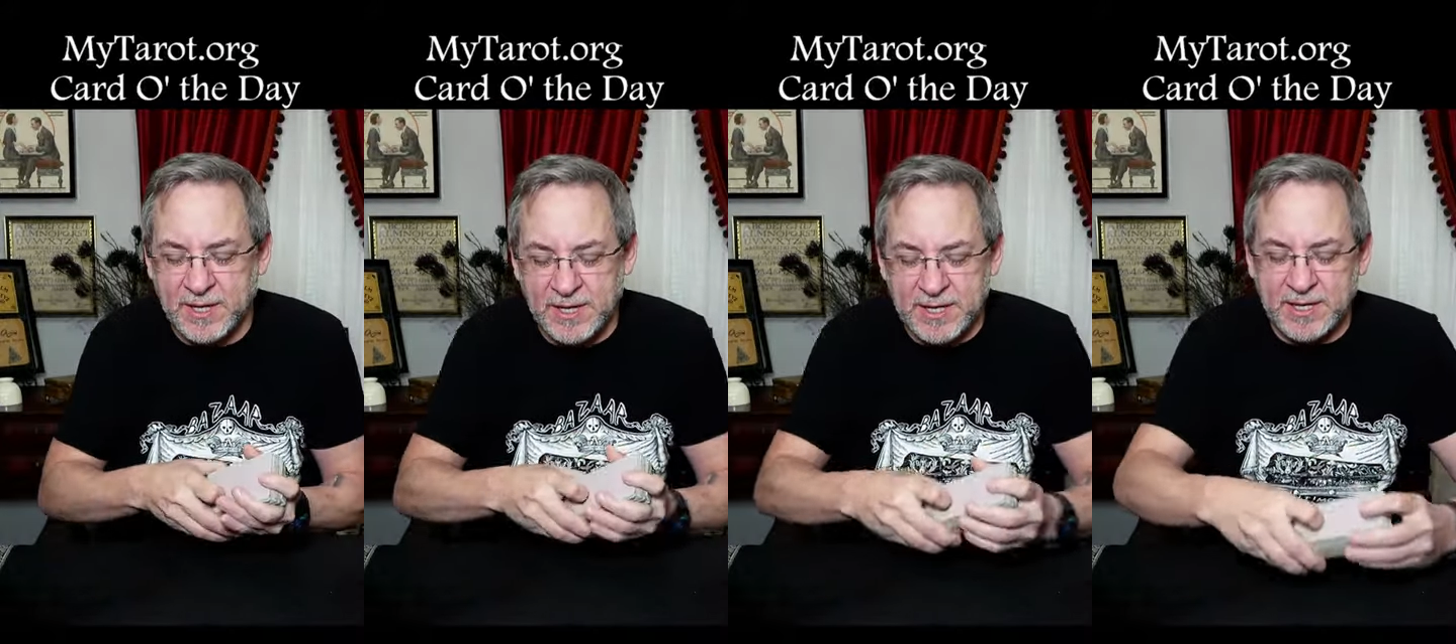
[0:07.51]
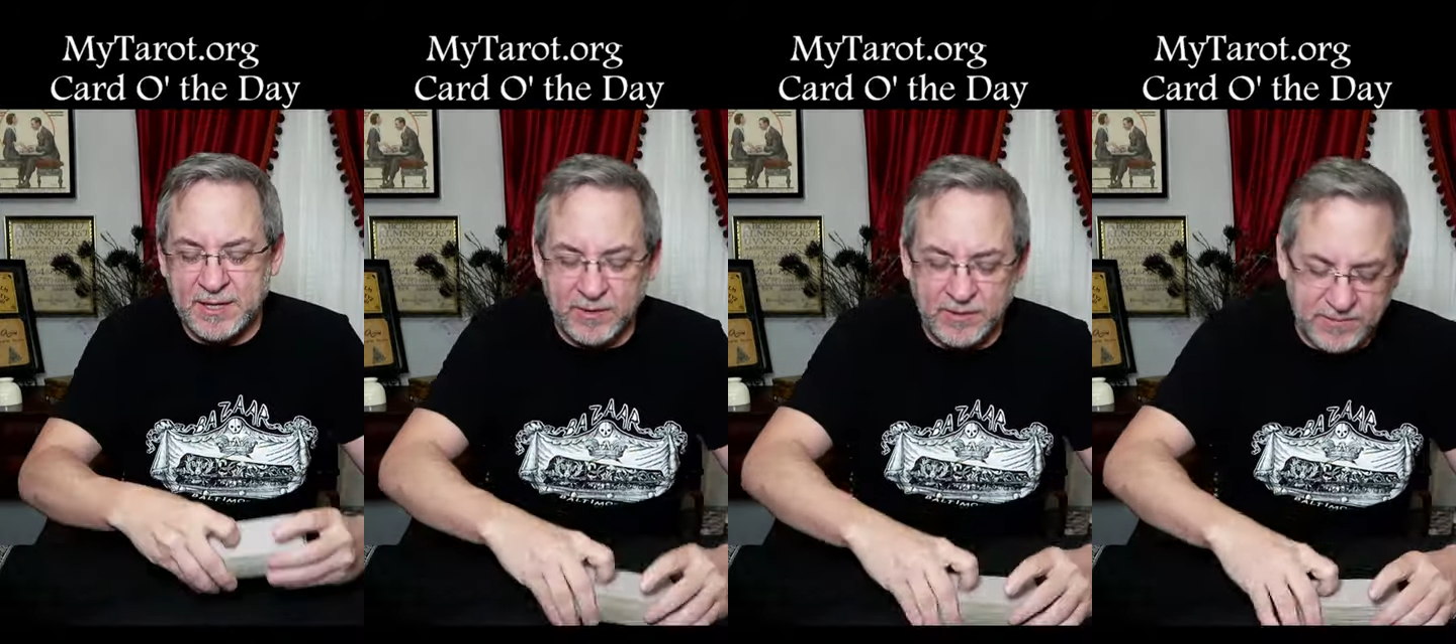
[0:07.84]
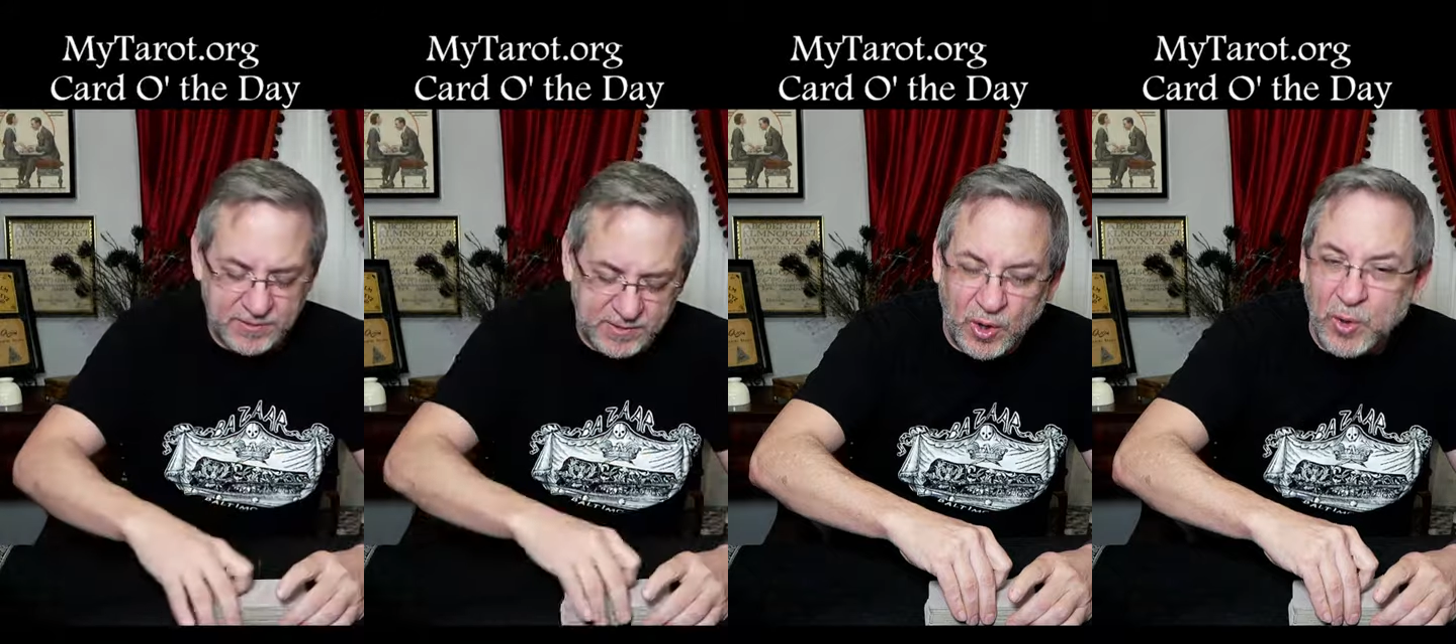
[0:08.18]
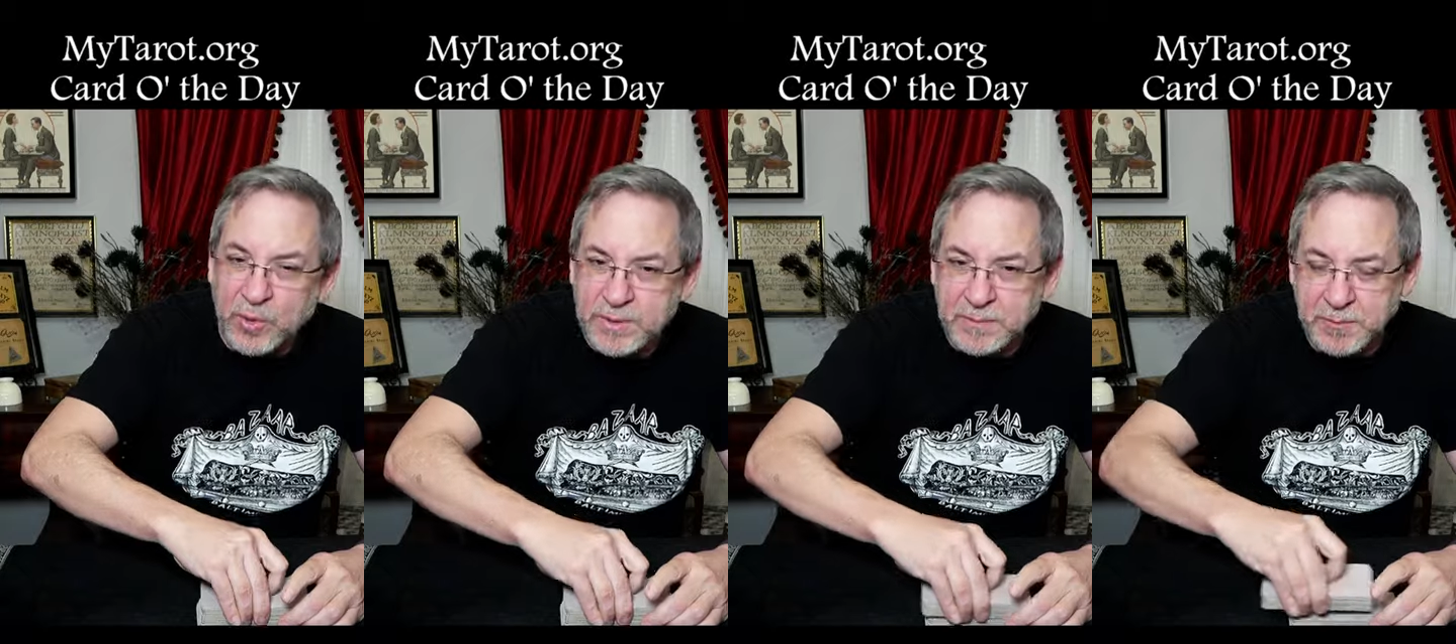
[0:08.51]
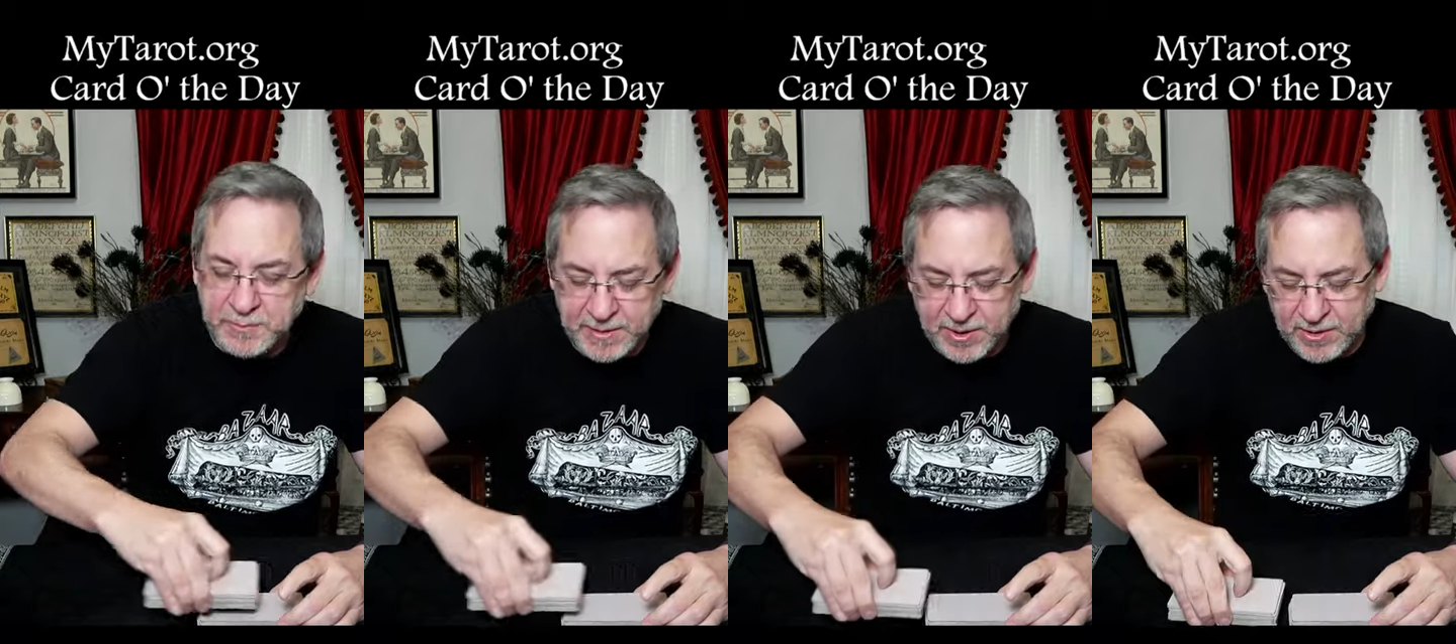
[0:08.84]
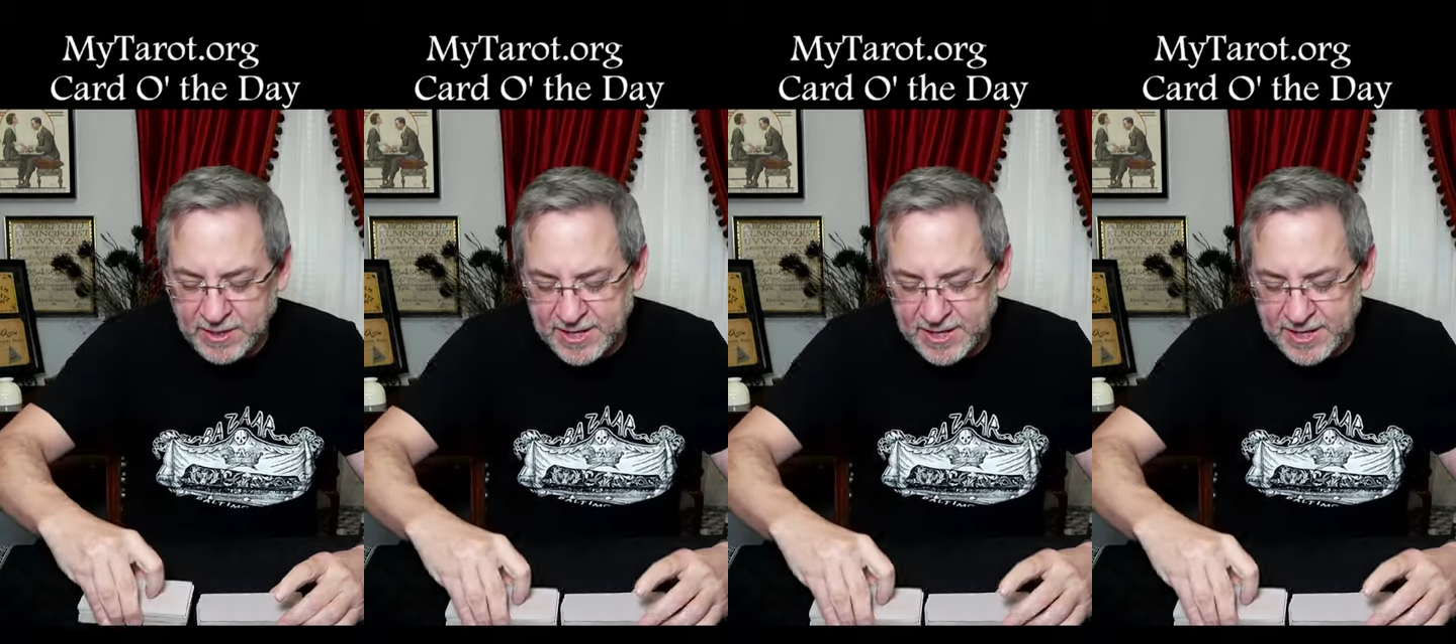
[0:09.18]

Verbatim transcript: and the universe holds up a mirror and